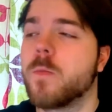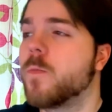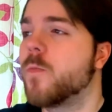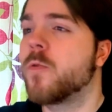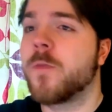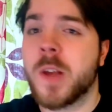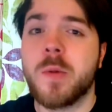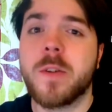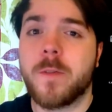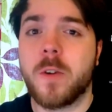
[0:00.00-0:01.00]
review
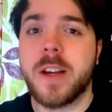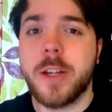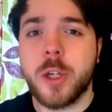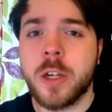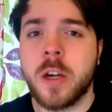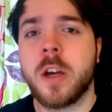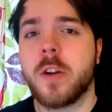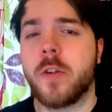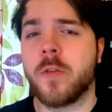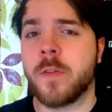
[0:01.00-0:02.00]
the footage,
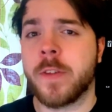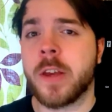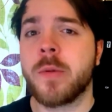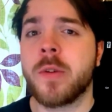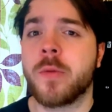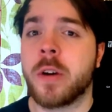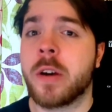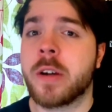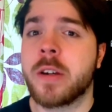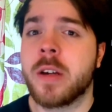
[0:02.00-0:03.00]
review your
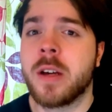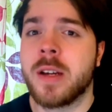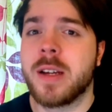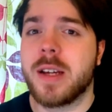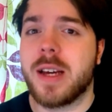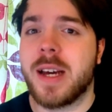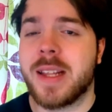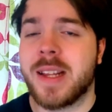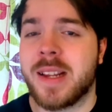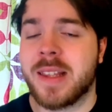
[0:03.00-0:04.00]
work, and
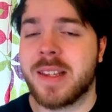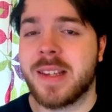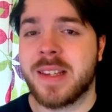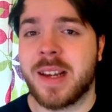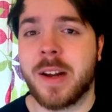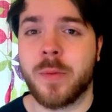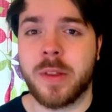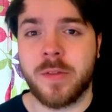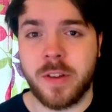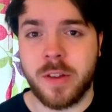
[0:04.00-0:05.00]
then either decide
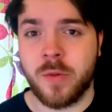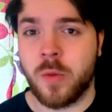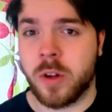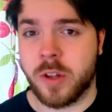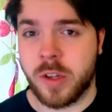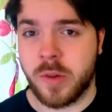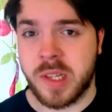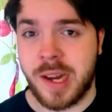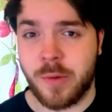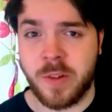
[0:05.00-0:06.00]
whether or not the 1 or
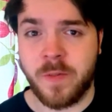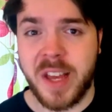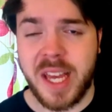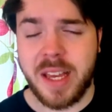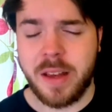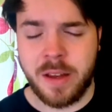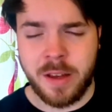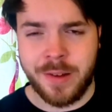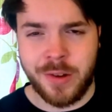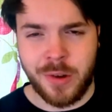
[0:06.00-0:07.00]
2-star was fitting,
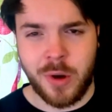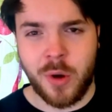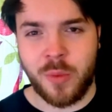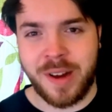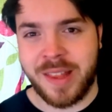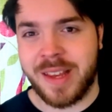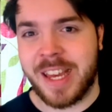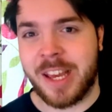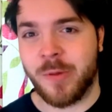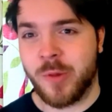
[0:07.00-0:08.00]
or whether
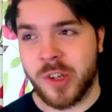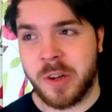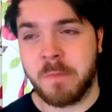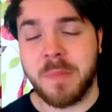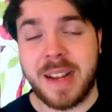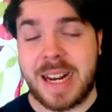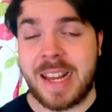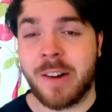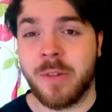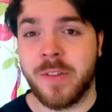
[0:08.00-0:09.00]
it was completely
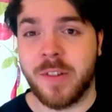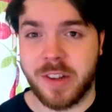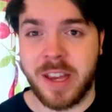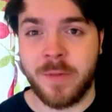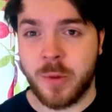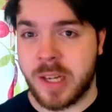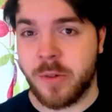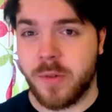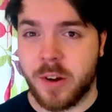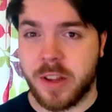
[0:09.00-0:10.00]
out of order. If it was out
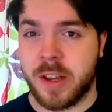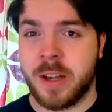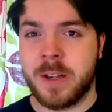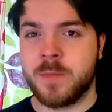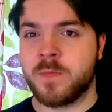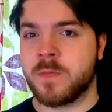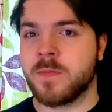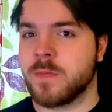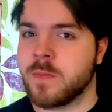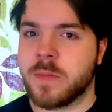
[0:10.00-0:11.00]
of order,
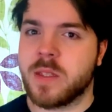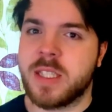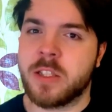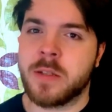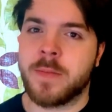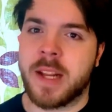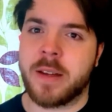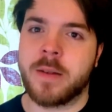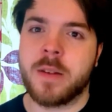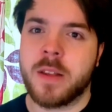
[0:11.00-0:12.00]
it doesn't matter.
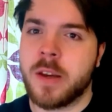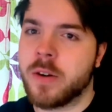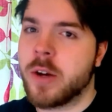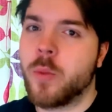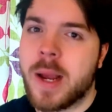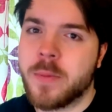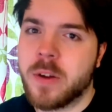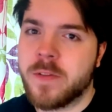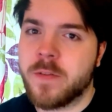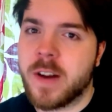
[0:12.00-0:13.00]
It'll get wiped
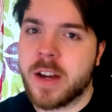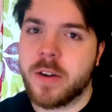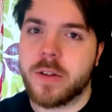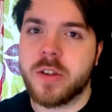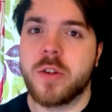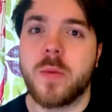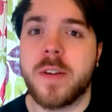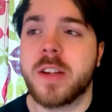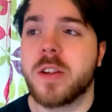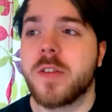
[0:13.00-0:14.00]
off your record. So don't
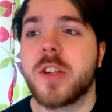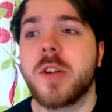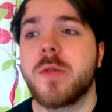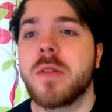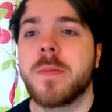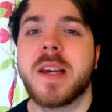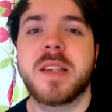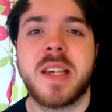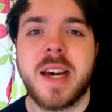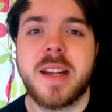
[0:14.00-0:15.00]
worry, as long as you do the best
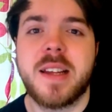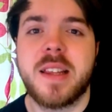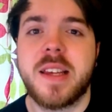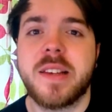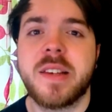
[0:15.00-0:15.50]
you can in these,